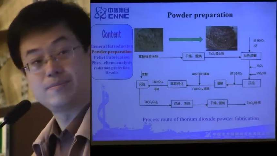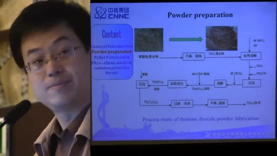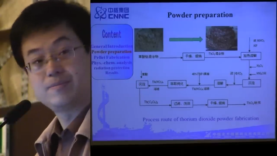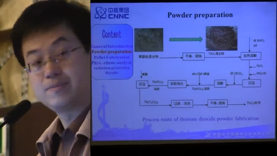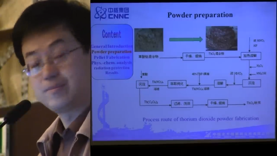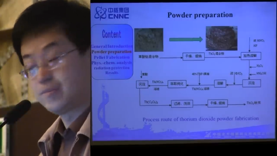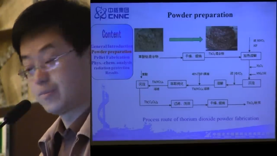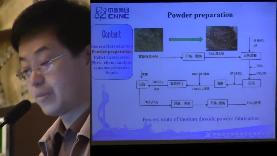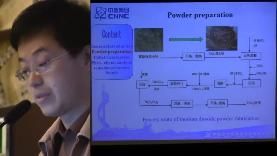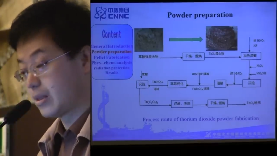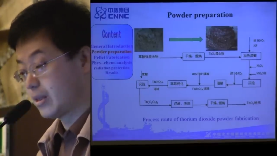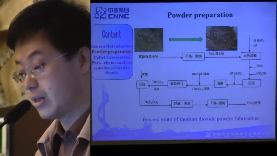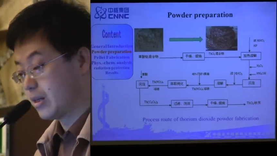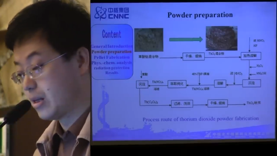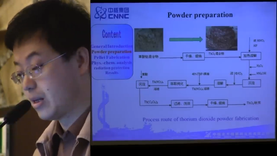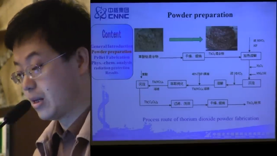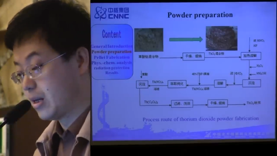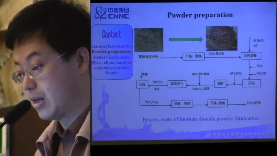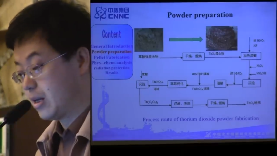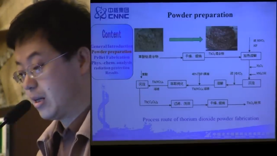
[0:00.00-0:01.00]

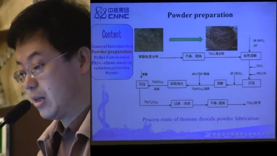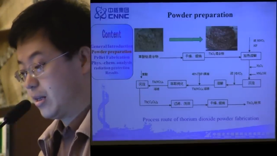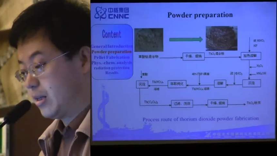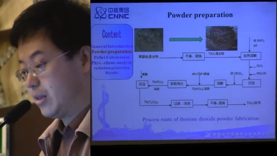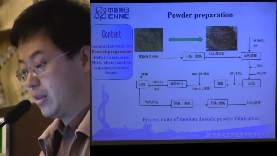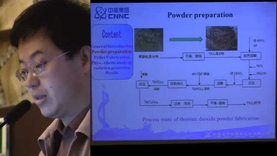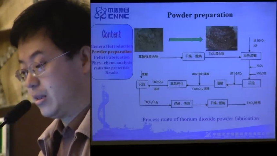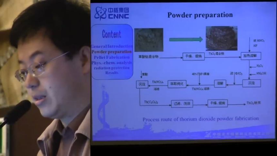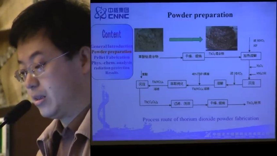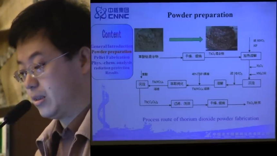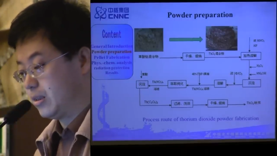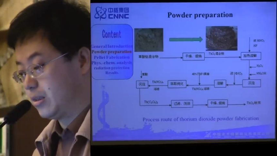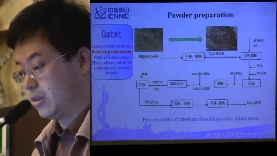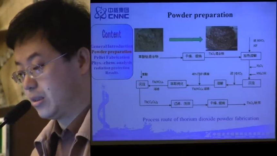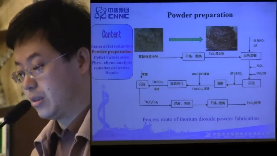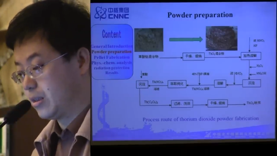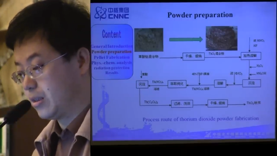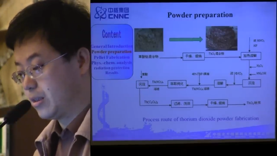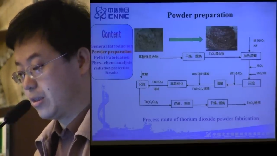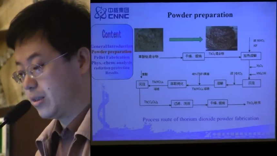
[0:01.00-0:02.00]

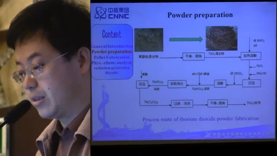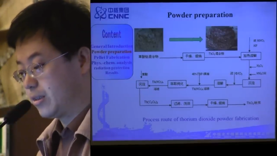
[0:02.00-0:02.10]
[no speech]